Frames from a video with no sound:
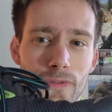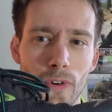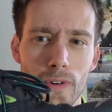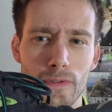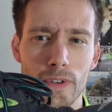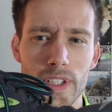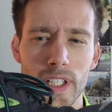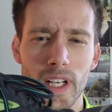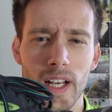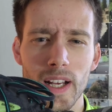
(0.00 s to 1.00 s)
the forefoot,
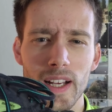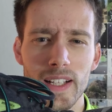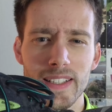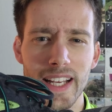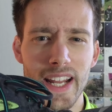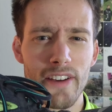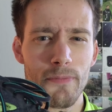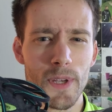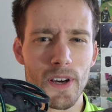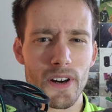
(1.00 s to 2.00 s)
then
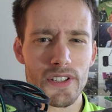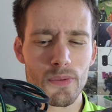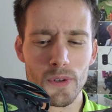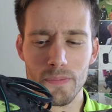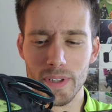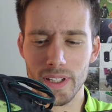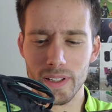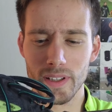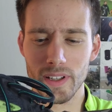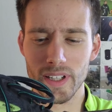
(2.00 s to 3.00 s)
FBRs would
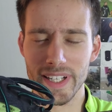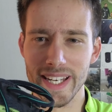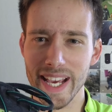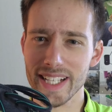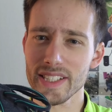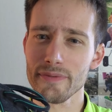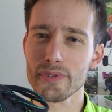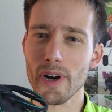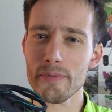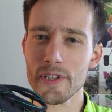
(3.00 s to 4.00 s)
be negative
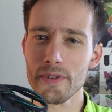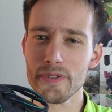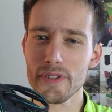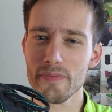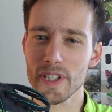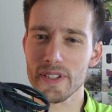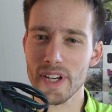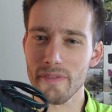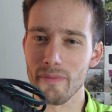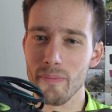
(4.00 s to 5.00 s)
drop shoes because
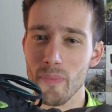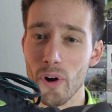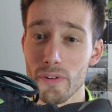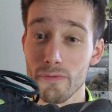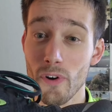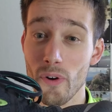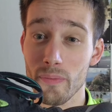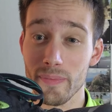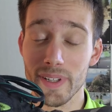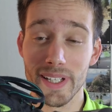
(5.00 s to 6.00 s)
you have more
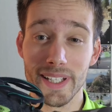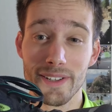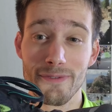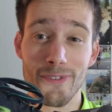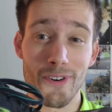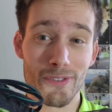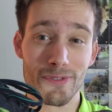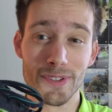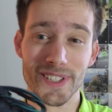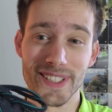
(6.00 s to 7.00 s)
foam in the
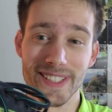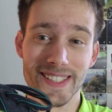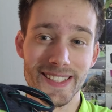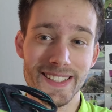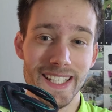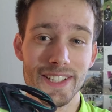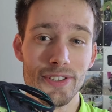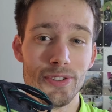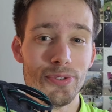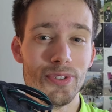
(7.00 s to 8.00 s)
forefoot than you
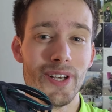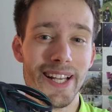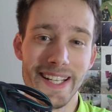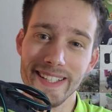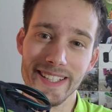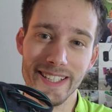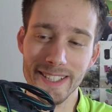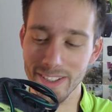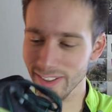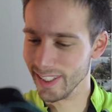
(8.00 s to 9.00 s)
do in the
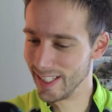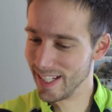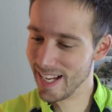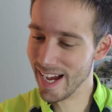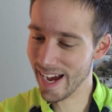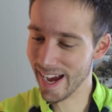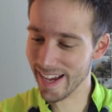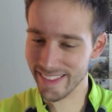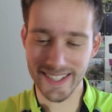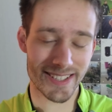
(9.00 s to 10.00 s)
heel. I
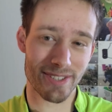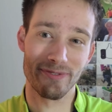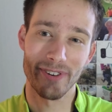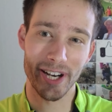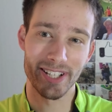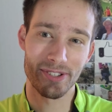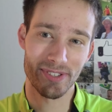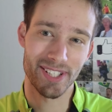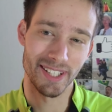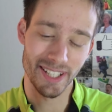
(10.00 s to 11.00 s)
think it's a very
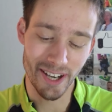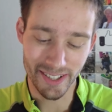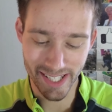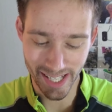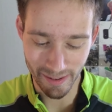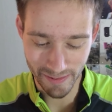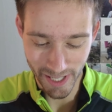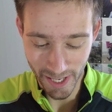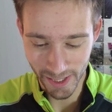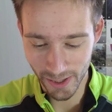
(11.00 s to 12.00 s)
interesting concept.
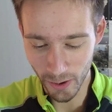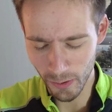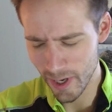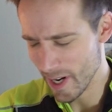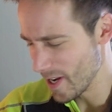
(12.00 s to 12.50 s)
So